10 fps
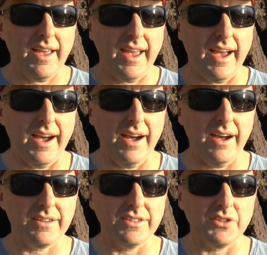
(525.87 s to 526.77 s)

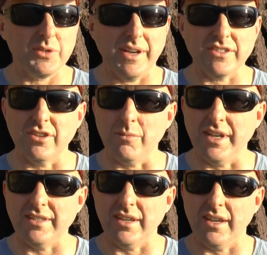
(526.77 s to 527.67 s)
because he was always too
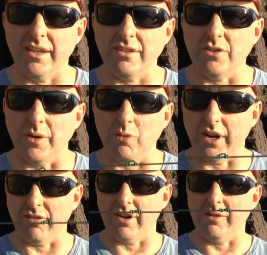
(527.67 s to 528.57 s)
busy doing
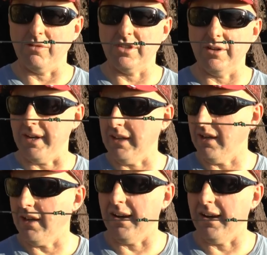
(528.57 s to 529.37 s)
whatever he was doing.